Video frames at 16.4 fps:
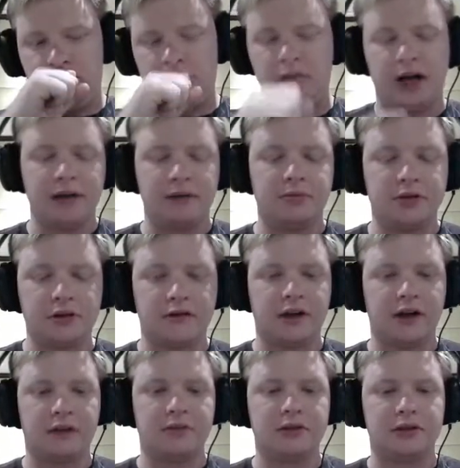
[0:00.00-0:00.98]
Able to have
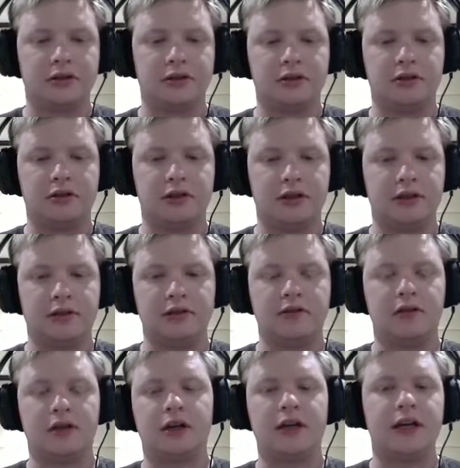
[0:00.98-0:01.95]
happened, sorry,
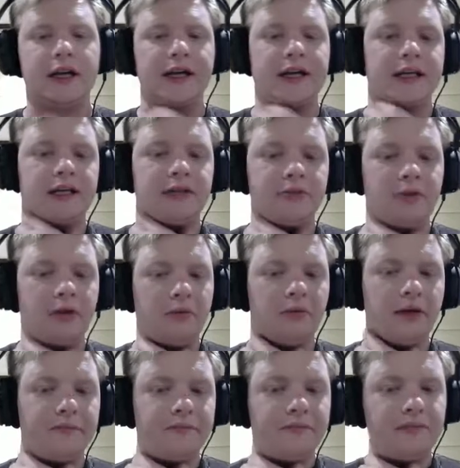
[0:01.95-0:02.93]
fucking English
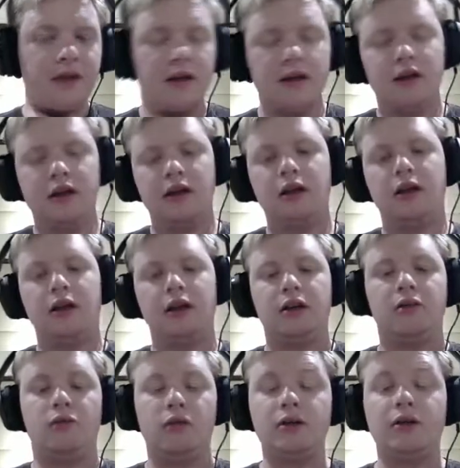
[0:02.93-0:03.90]
properly.
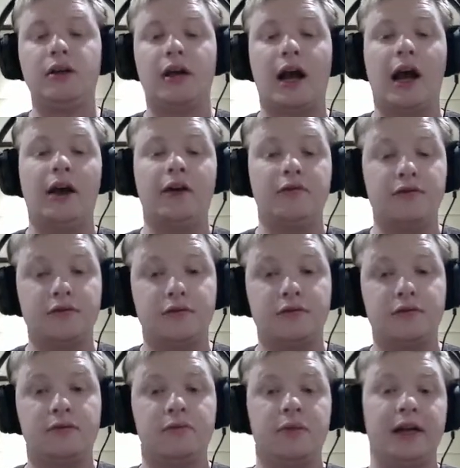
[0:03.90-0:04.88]
You wouldn't have
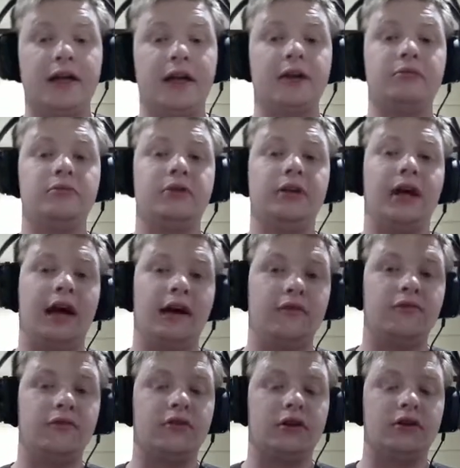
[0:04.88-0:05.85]
been able to
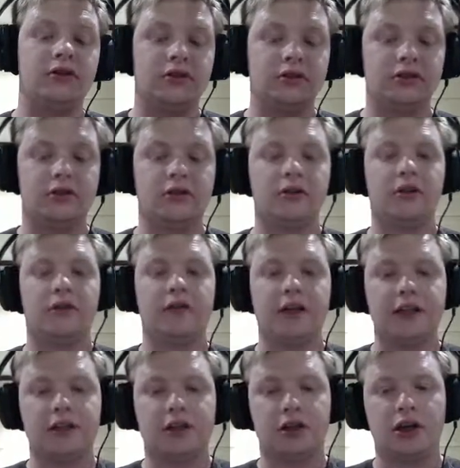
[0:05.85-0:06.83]
have those
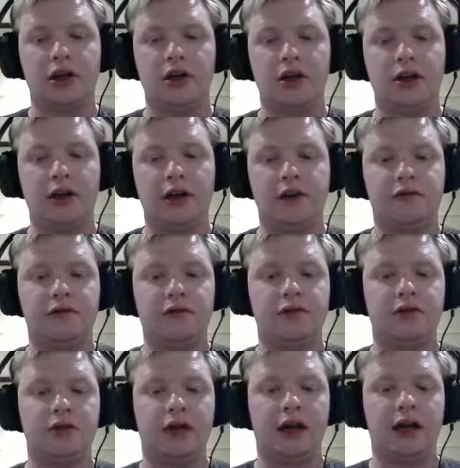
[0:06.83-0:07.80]
events occur if
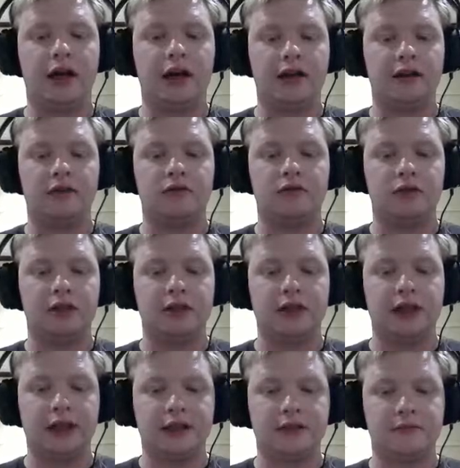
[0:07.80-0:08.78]
you were
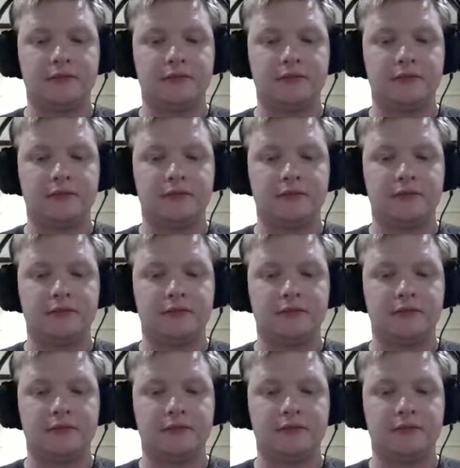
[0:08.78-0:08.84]
dead.